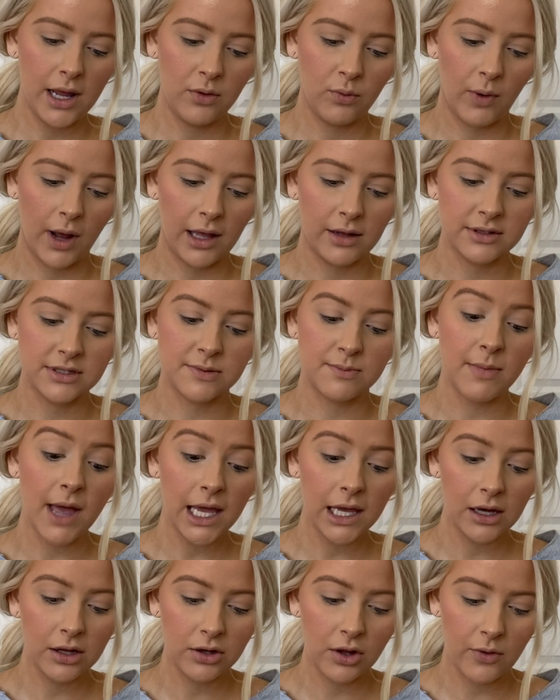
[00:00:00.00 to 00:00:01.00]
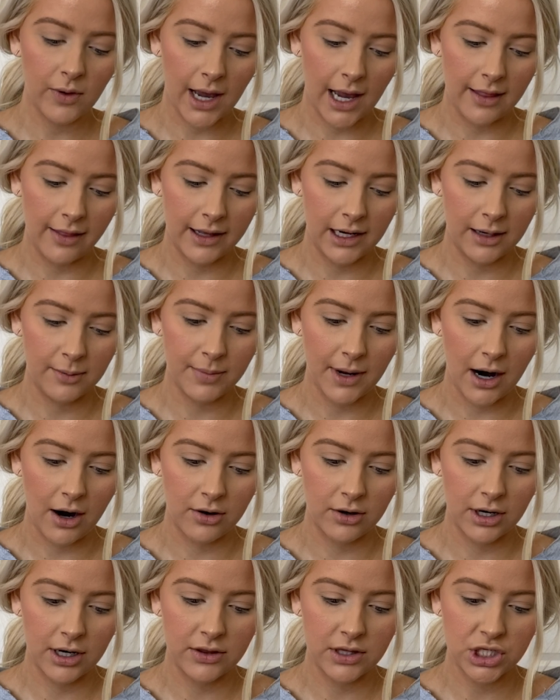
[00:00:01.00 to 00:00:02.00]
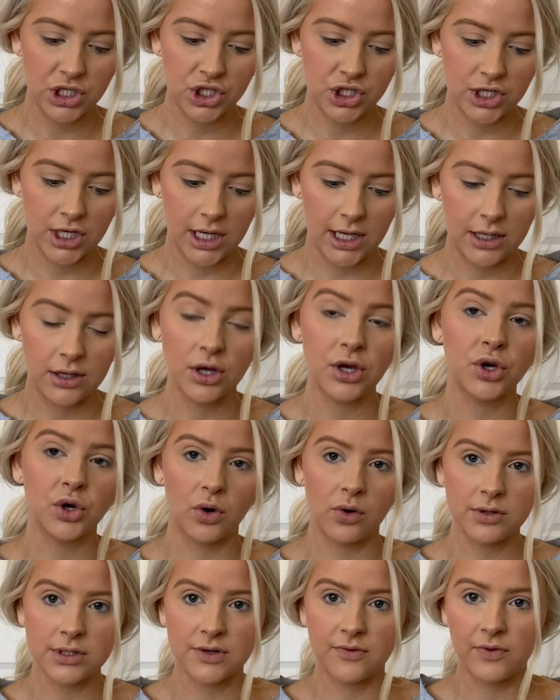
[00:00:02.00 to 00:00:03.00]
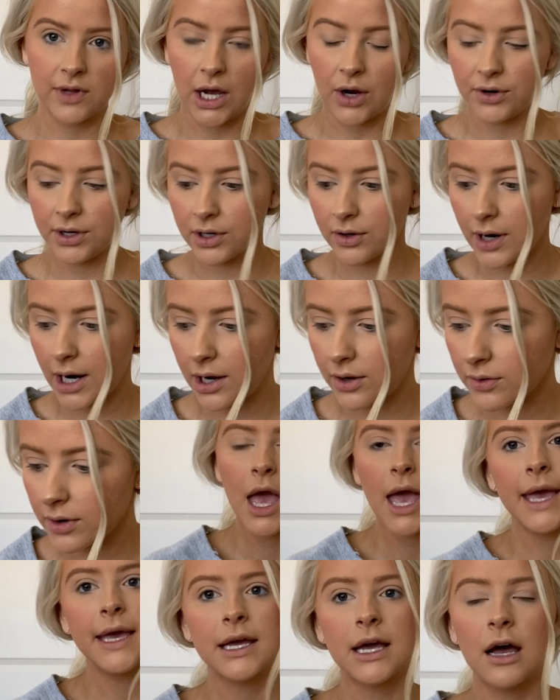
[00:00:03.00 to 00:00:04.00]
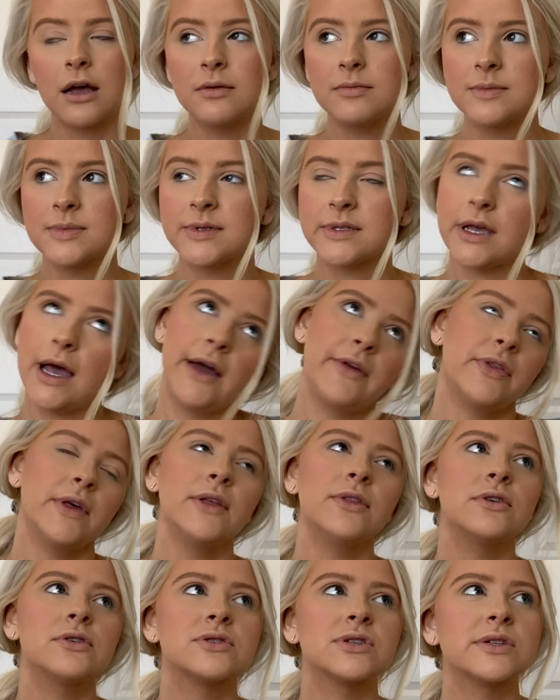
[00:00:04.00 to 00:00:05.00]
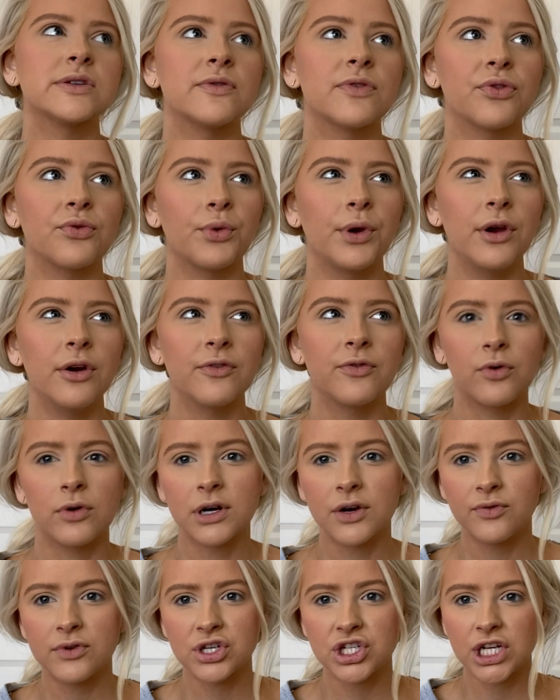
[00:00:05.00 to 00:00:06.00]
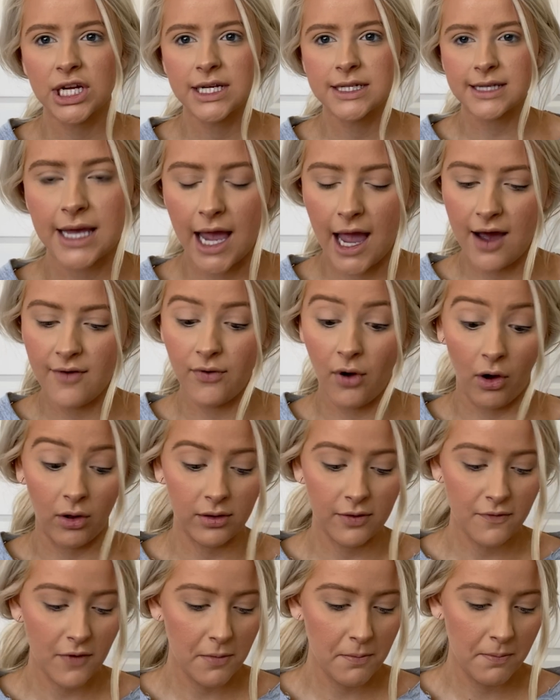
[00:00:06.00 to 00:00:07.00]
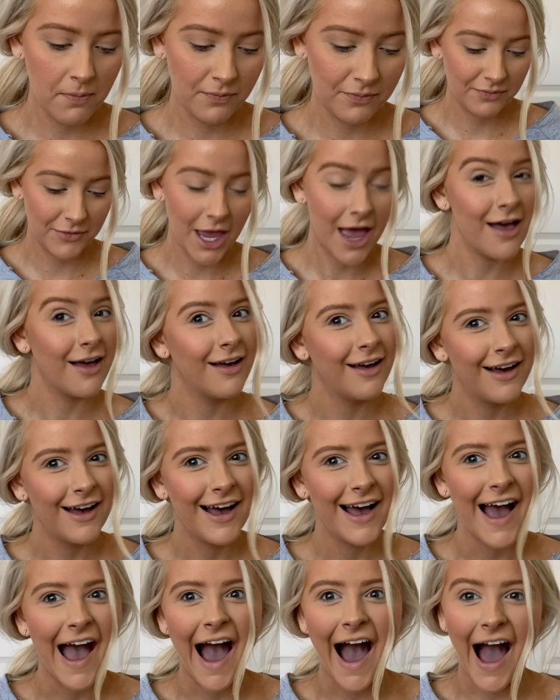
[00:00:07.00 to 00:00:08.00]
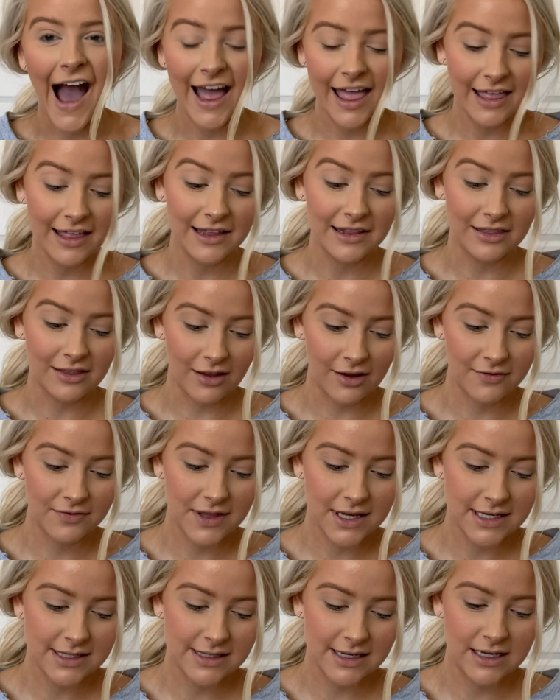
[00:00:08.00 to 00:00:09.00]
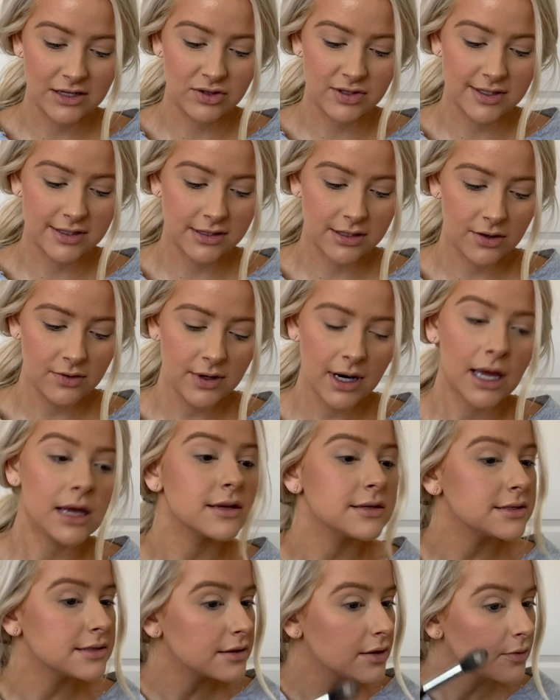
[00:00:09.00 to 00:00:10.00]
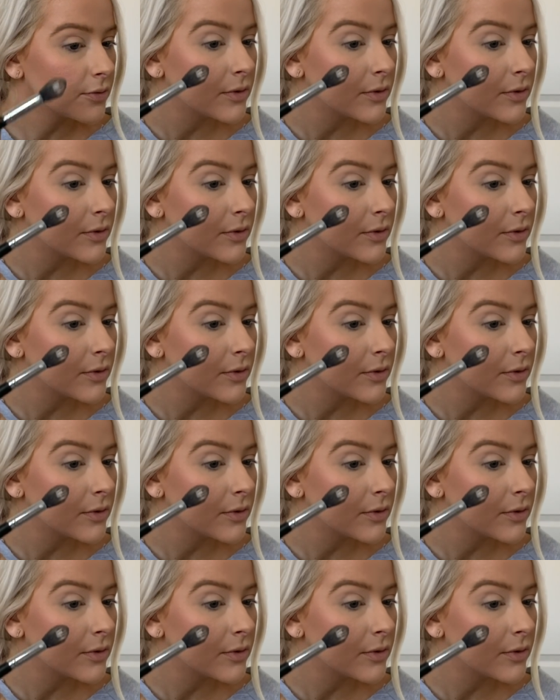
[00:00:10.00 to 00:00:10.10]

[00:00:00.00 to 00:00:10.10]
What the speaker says: n Wild MegaGlo highlighting powder in the shade Golden Flower Crown. It comes, I think there's 3 or 4 different shades. I have all of them. I love this. It's so nice.